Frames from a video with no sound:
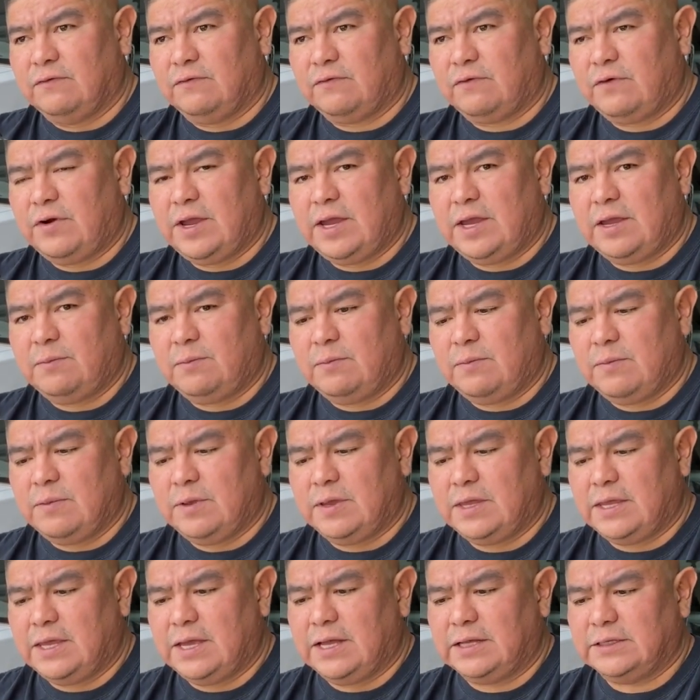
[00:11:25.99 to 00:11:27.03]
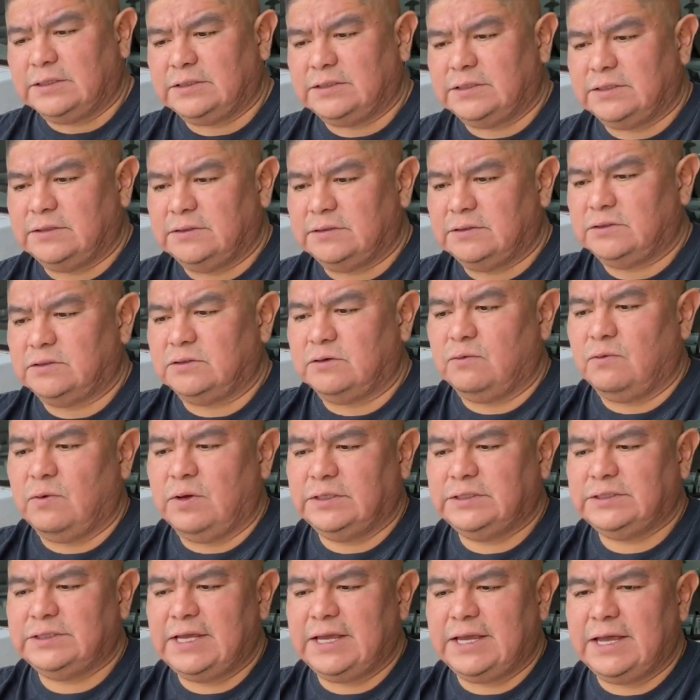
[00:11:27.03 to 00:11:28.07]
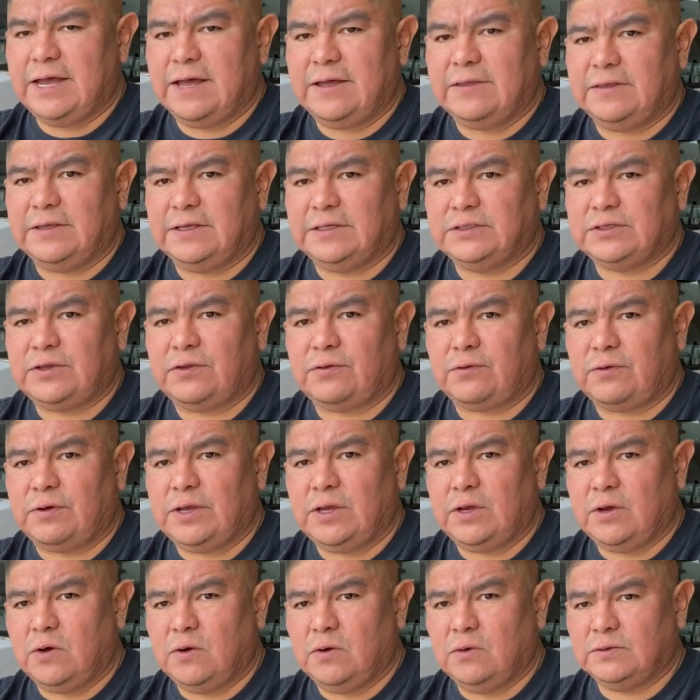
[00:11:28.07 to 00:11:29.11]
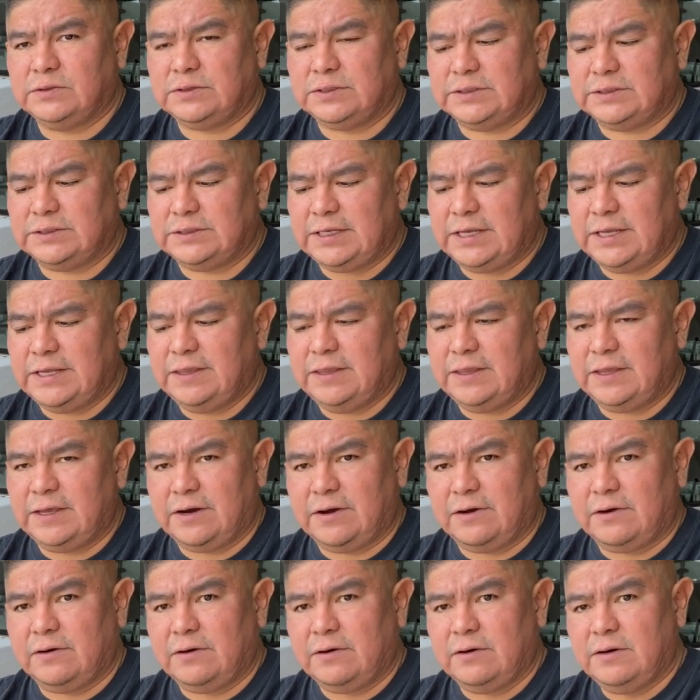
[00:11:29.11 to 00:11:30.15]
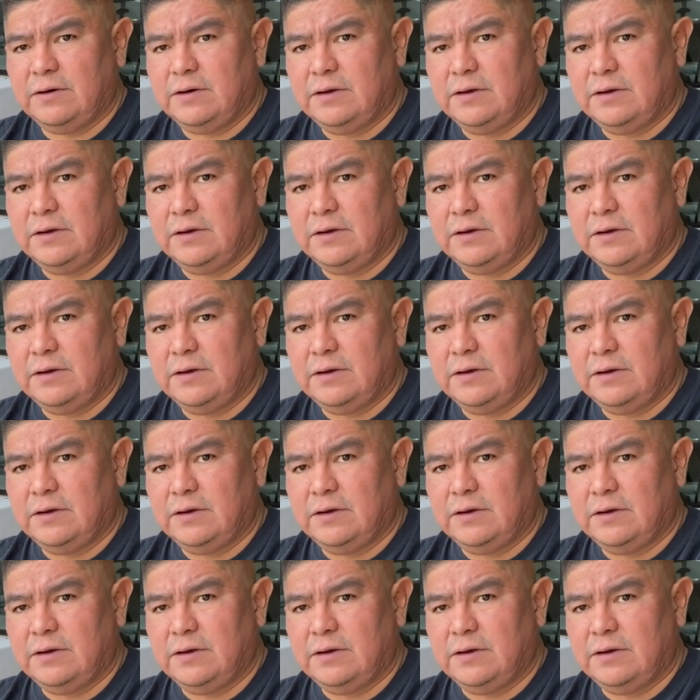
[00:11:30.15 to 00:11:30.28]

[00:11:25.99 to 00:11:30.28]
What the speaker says: frame yet. So once I got these 3 hoses in there,